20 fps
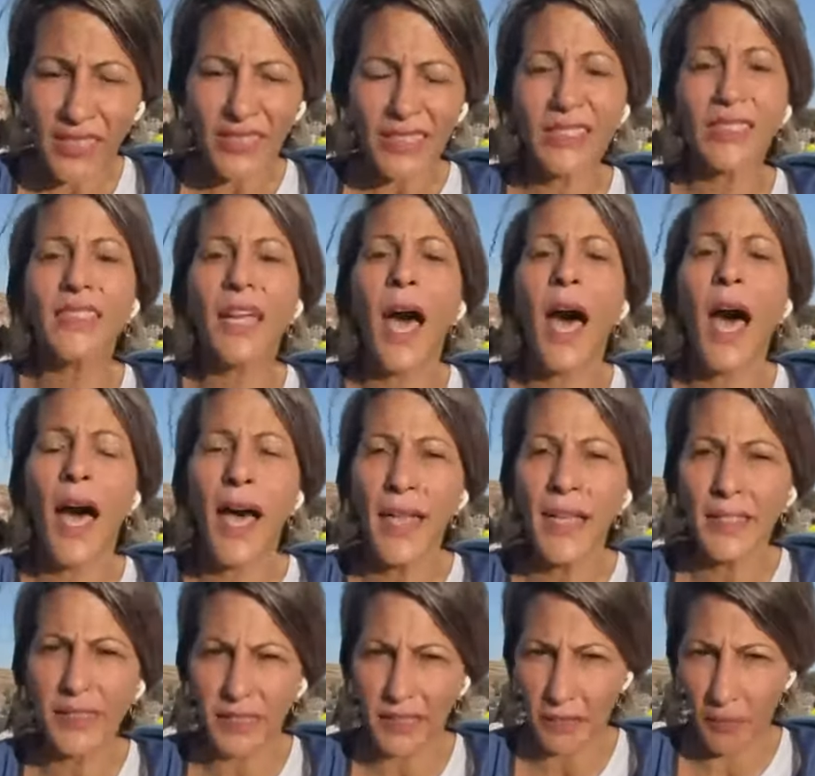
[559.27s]
This is the
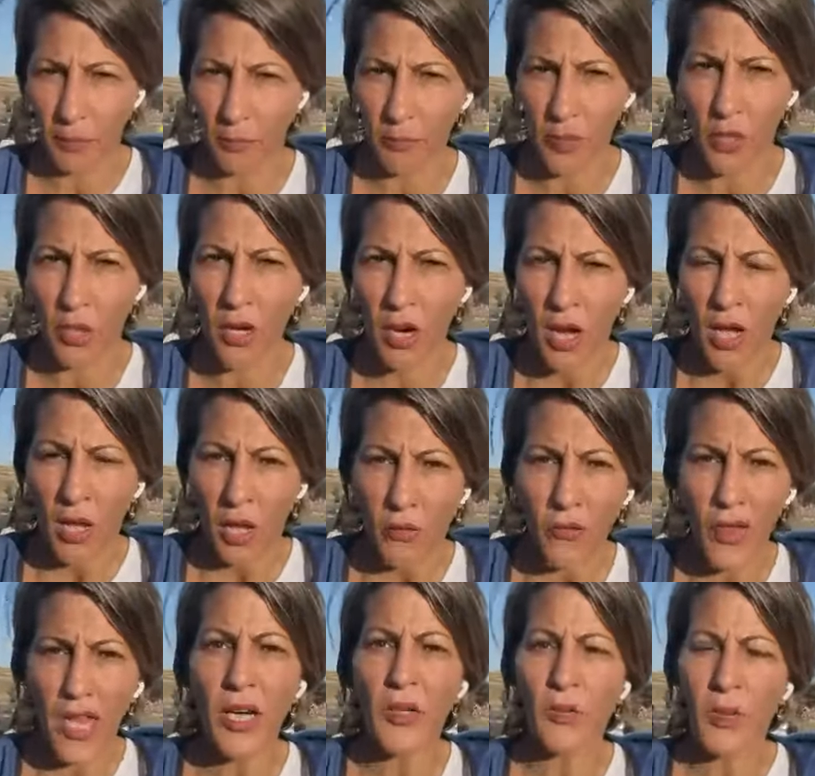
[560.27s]
highest number
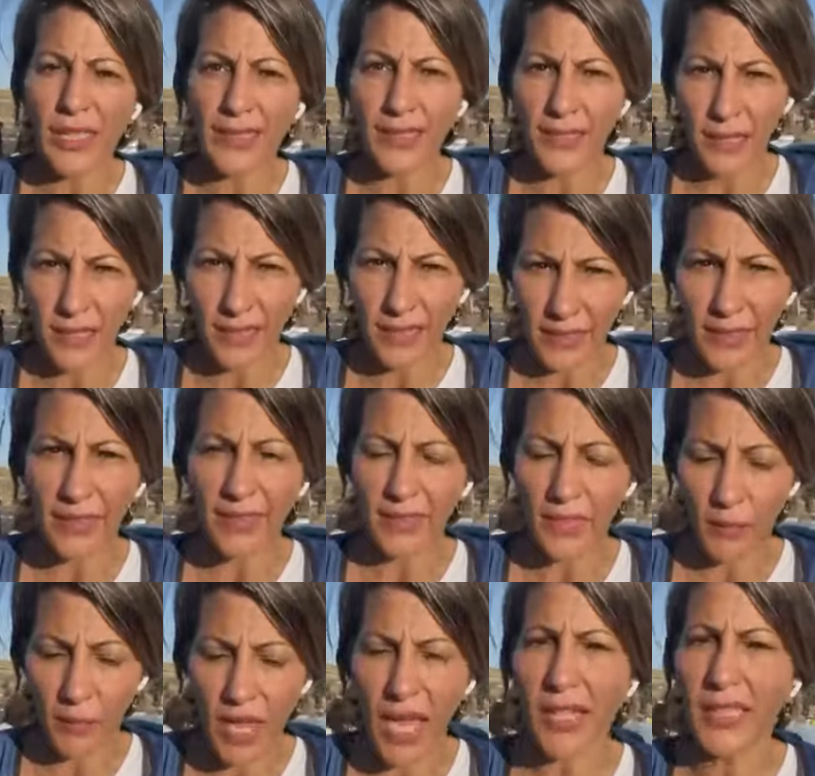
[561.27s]
of the arresting
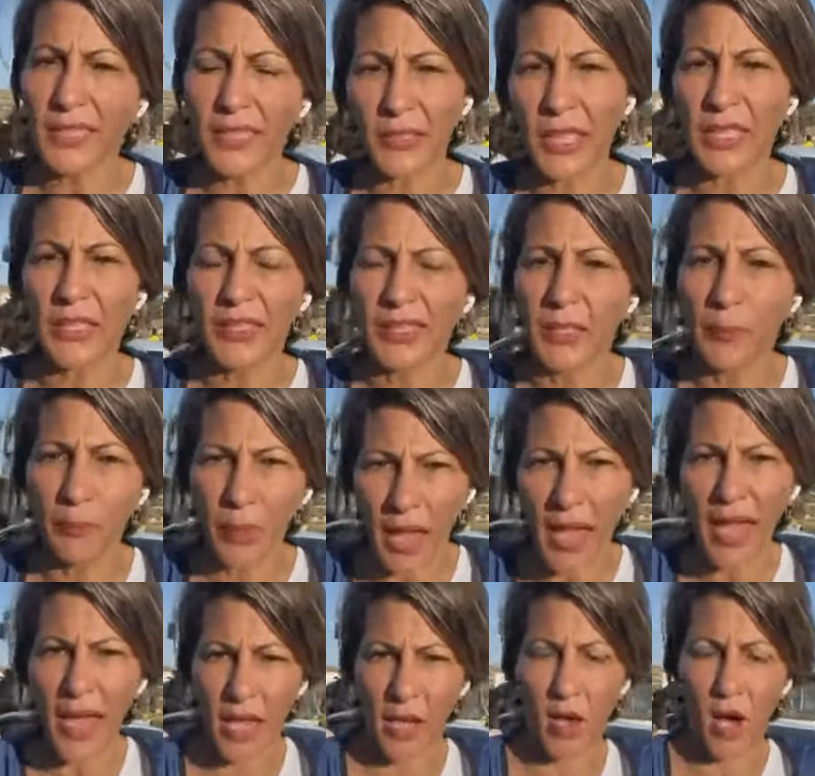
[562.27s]
system that Israel is
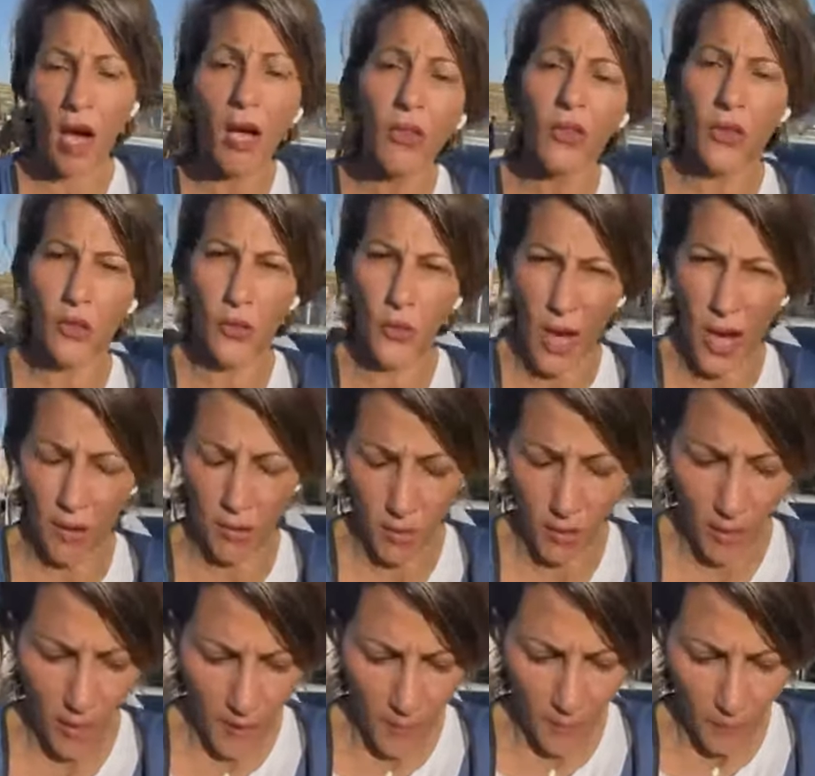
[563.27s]
applying on the ground.
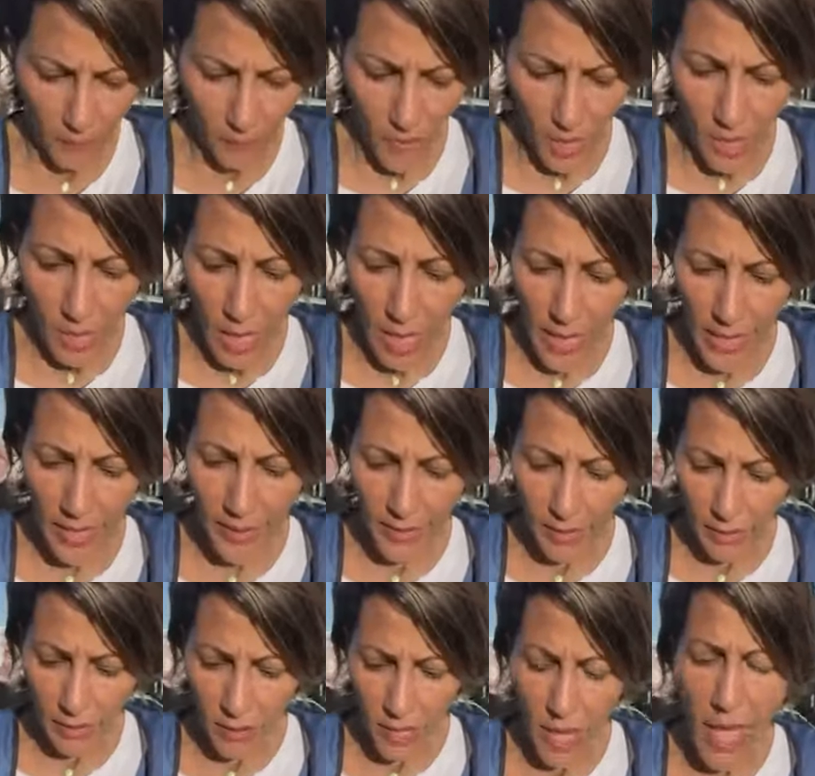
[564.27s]
And
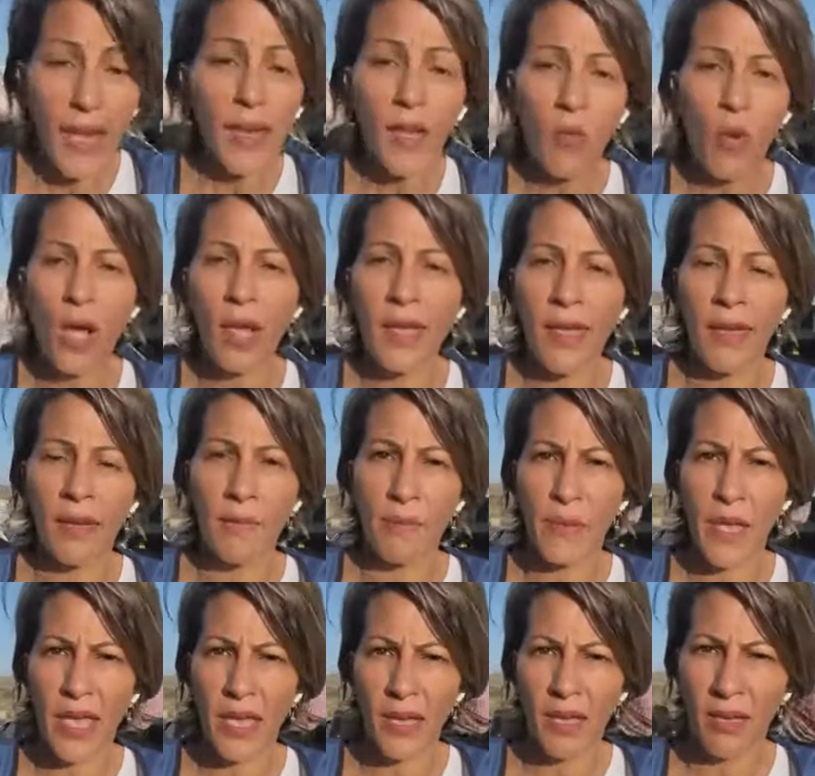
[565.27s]
anyone can
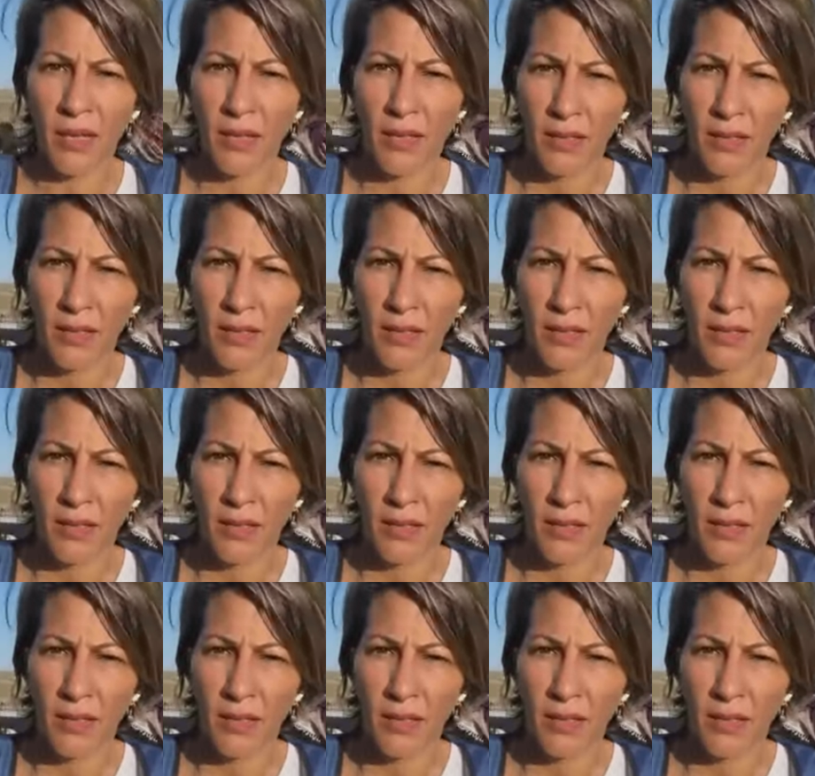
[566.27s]
be,